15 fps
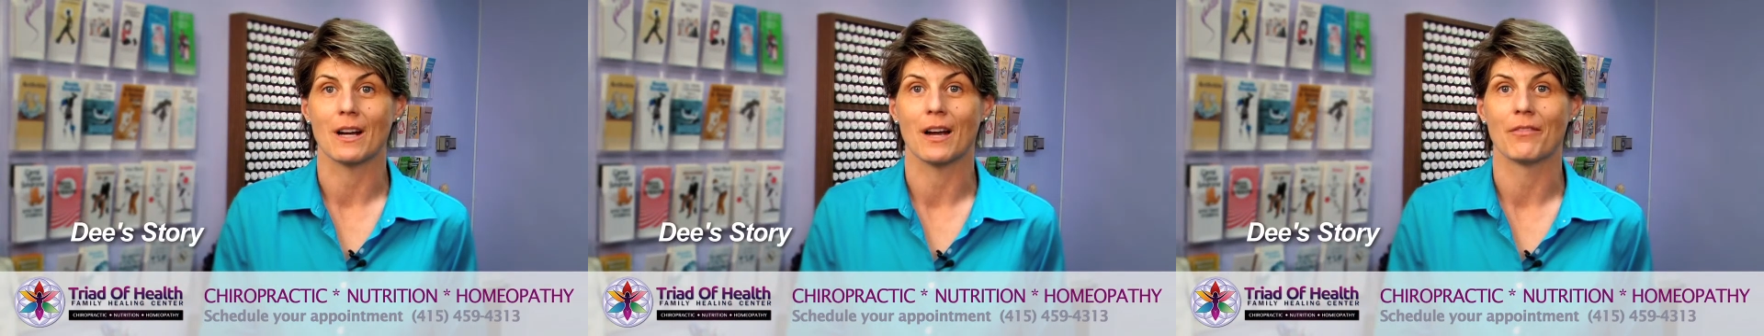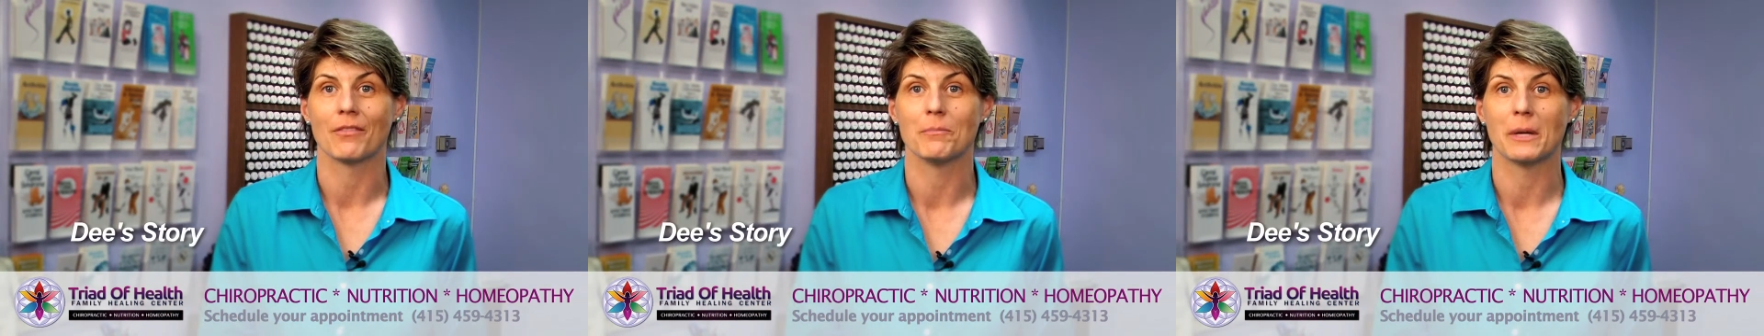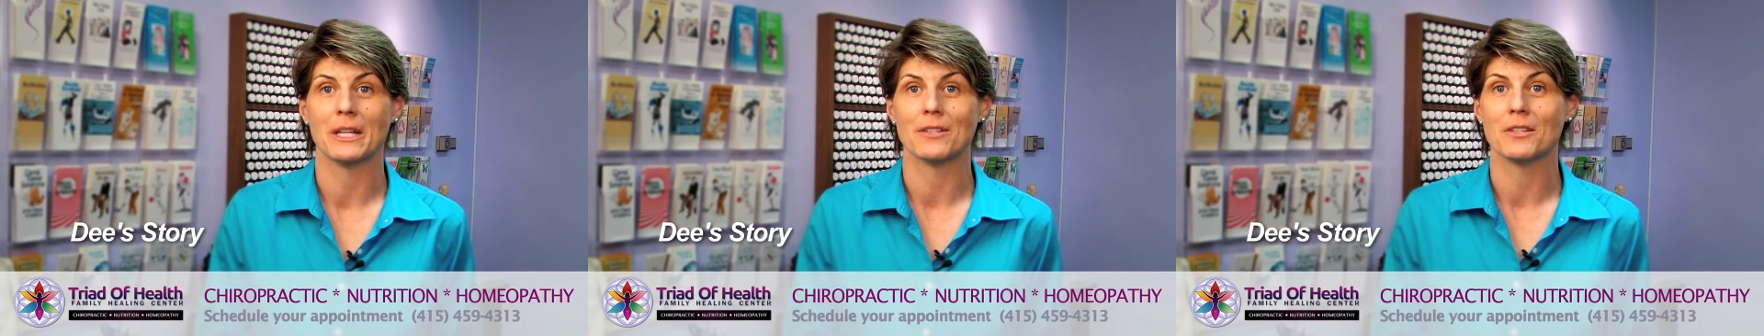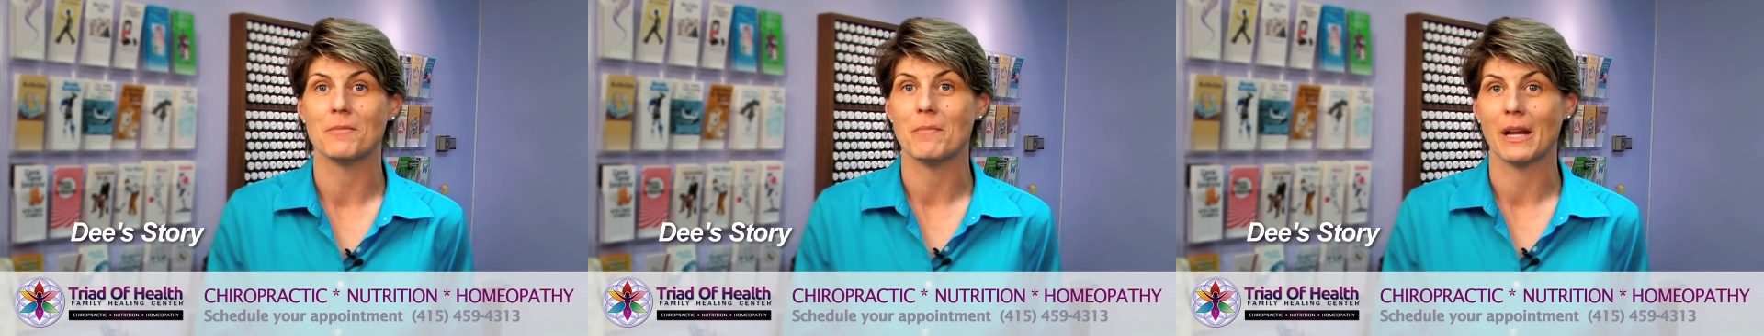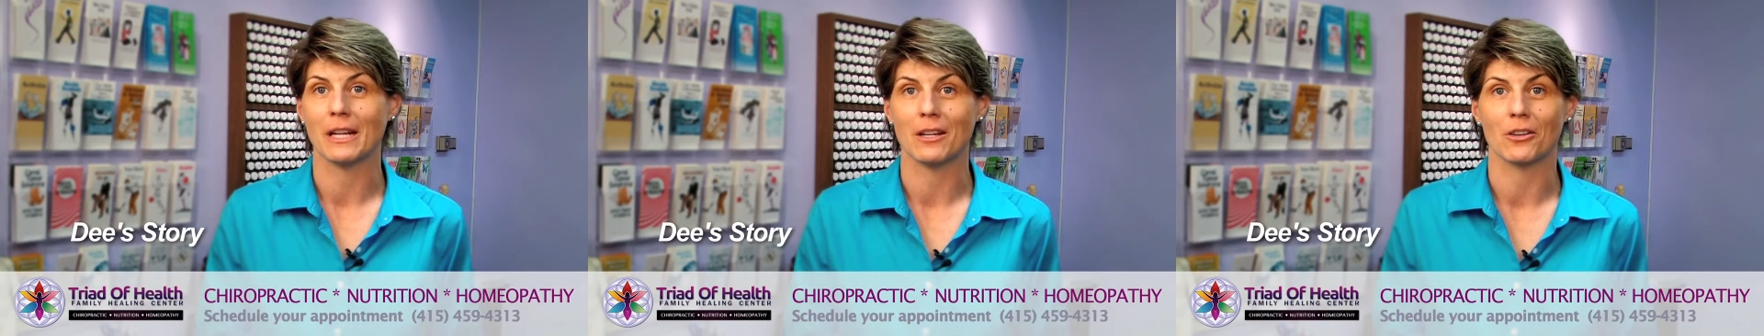I've been to
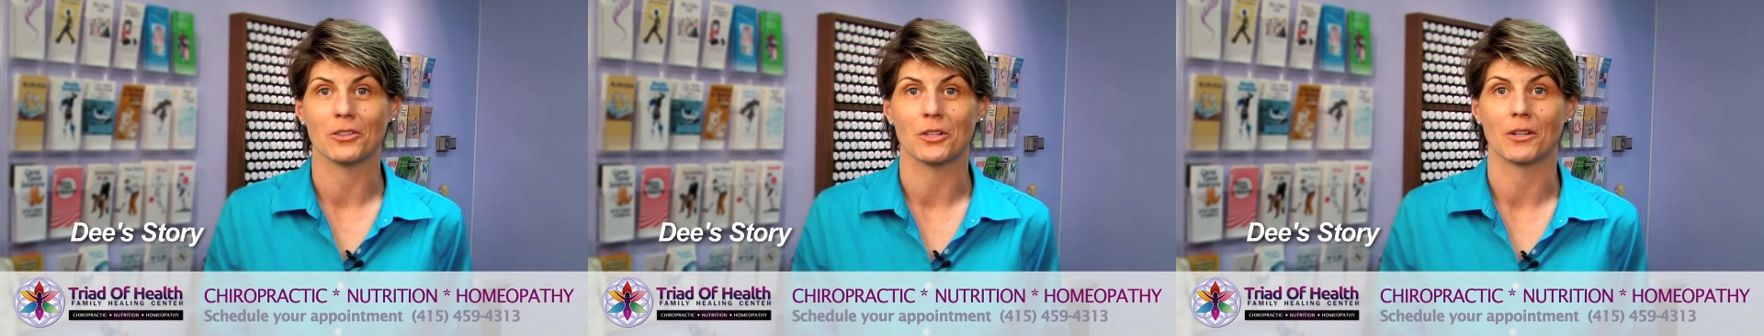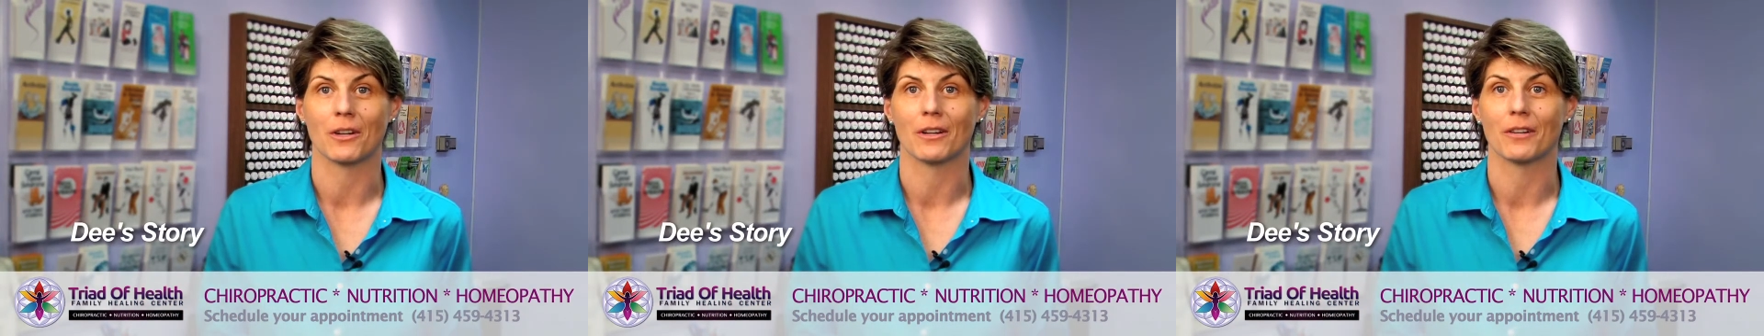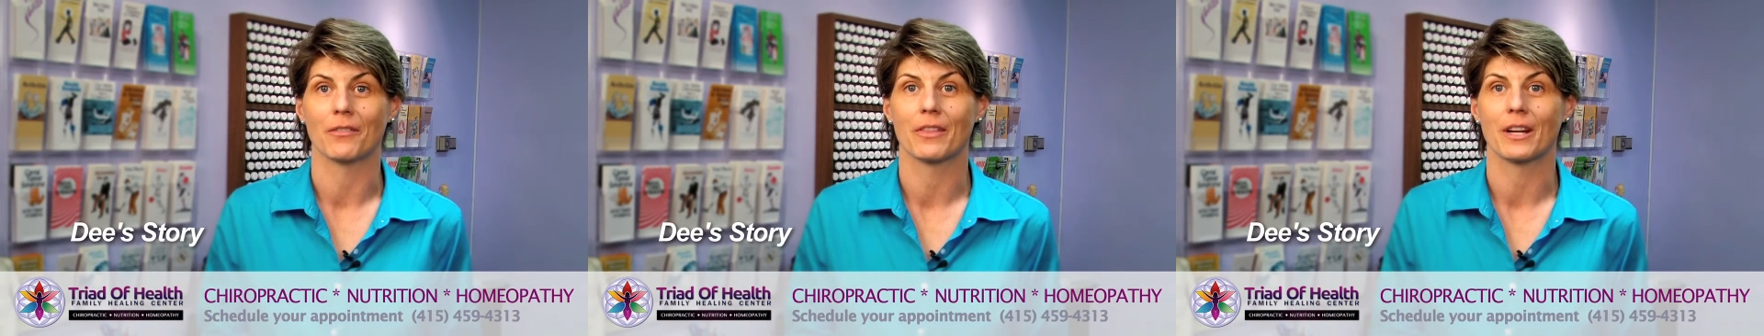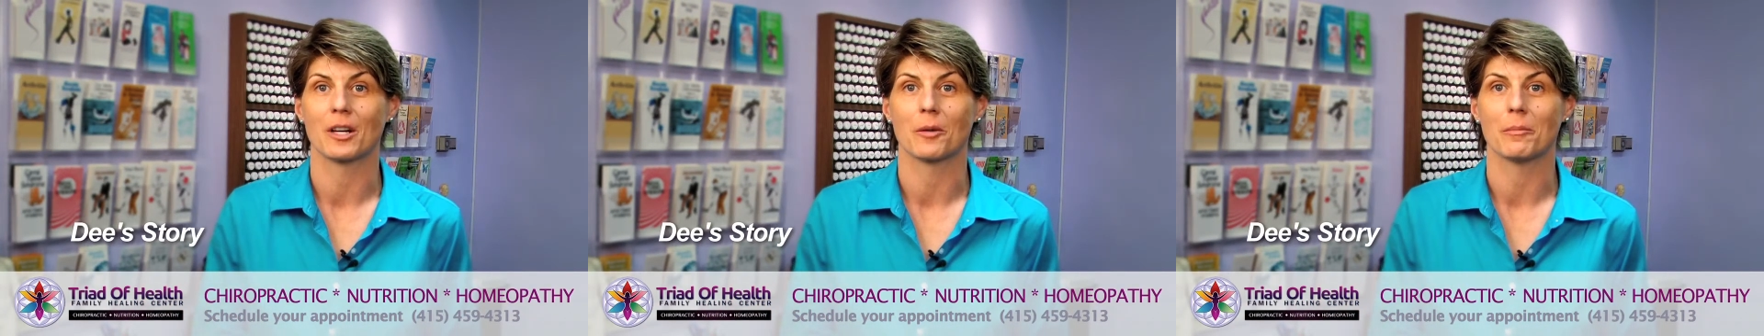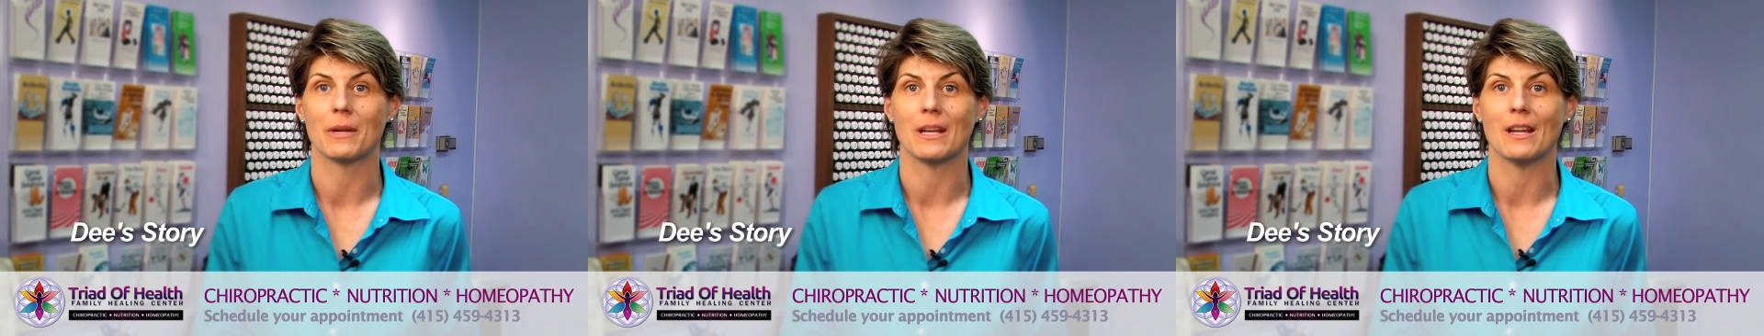many alternative
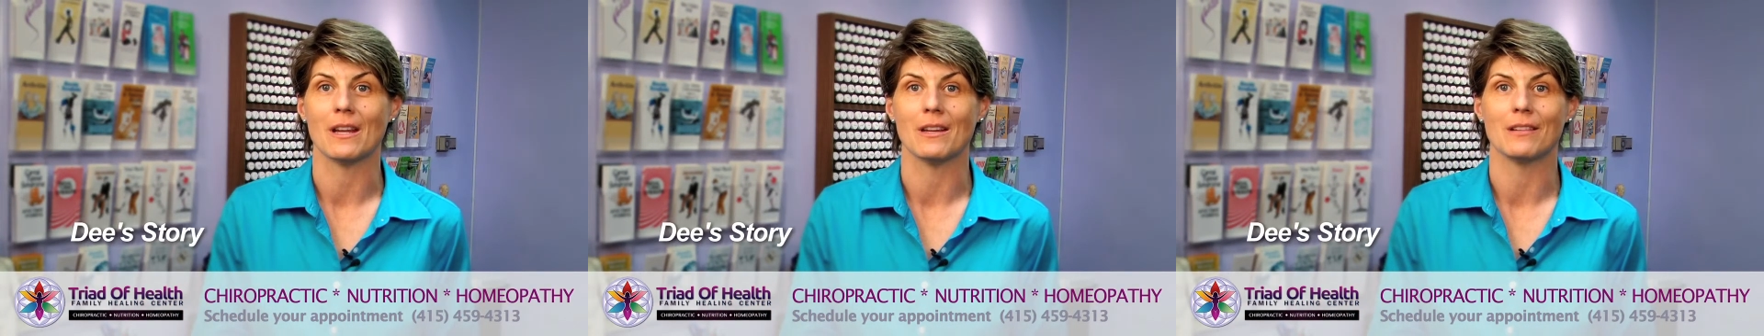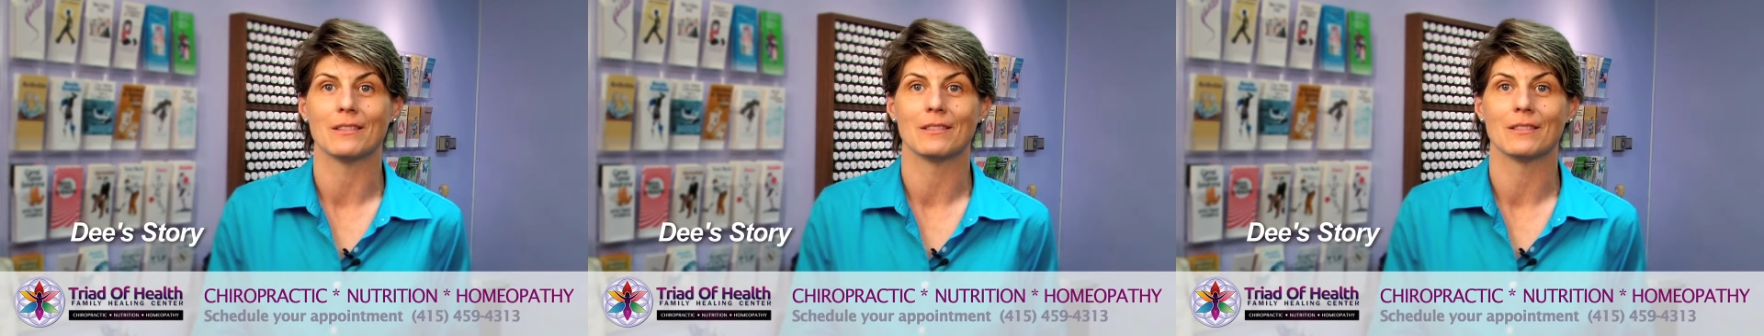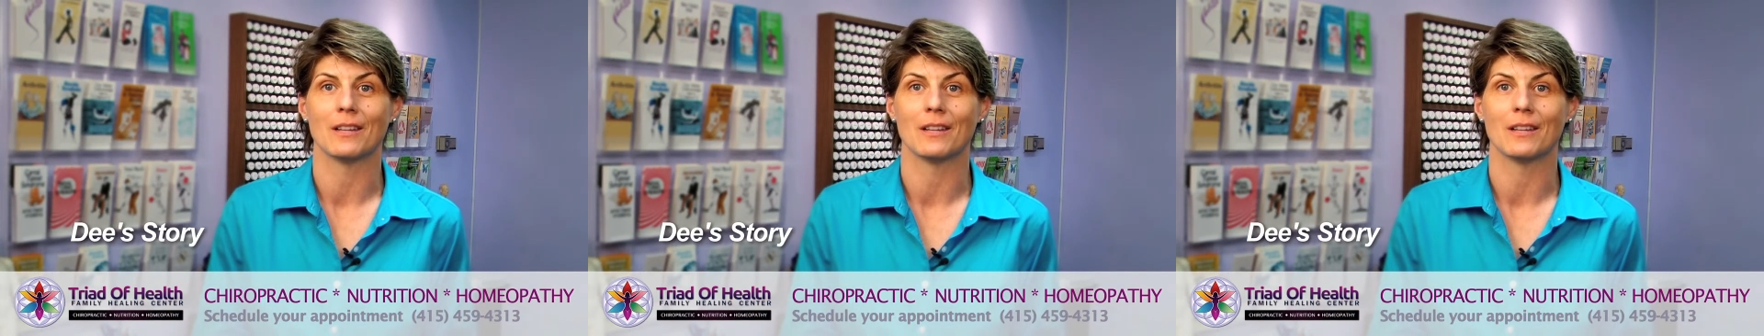therapy